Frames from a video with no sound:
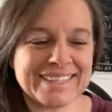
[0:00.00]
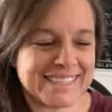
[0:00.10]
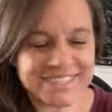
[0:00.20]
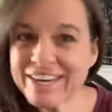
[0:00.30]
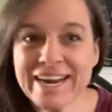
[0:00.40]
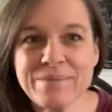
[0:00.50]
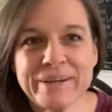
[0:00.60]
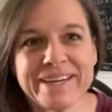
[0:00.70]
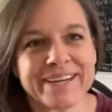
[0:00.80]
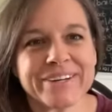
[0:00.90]
it's
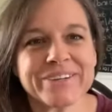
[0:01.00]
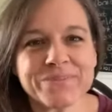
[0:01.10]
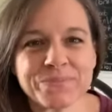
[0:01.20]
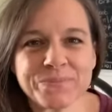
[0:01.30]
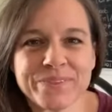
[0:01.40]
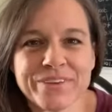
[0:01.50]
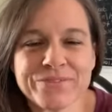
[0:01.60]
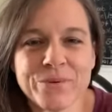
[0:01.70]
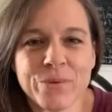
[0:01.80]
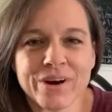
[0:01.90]
Jamie here
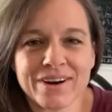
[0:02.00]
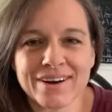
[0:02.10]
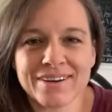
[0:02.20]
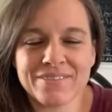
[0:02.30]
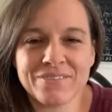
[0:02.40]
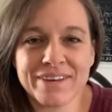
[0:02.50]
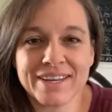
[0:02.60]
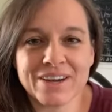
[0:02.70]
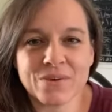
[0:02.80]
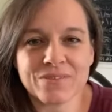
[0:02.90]
for
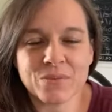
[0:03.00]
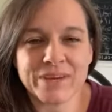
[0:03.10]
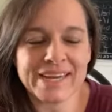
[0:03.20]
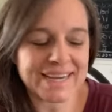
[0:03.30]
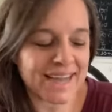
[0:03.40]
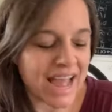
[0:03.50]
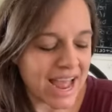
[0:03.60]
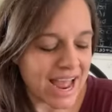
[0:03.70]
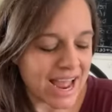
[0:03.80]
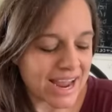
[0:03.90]
video of the week
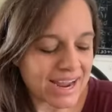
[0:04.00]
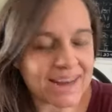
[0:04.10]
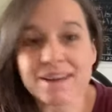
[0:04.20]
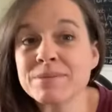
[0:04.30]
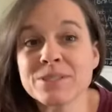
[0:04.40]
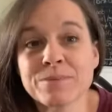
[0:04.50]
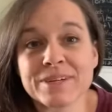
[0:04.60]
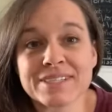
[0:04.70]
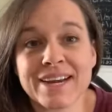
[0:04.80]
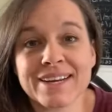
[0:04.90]
and I'm super
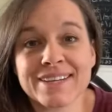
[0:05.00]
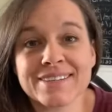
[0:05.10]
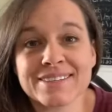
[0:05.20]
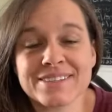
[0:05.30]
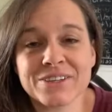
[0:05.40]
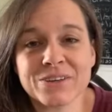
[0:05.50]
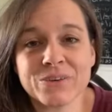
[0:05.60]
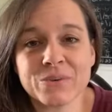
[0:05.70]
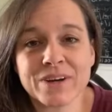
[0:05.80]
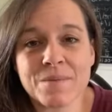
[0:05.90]
excited
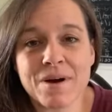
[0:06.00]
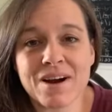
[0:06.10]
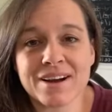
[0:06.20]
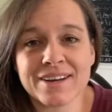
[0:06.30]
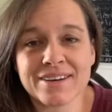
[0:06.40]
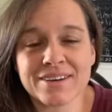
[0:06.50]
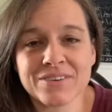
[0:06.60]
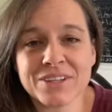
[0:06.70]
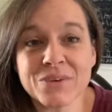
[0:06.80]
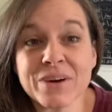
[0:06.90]
to come on
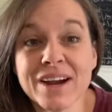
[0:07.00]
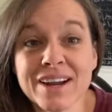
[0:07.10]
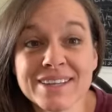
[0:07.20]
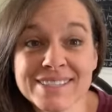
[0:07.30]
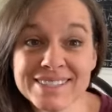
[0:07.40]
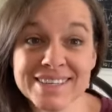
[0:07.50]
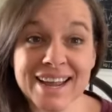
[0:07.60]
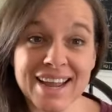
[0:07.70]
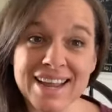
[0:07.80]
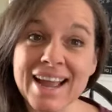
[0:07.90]
with you guys today.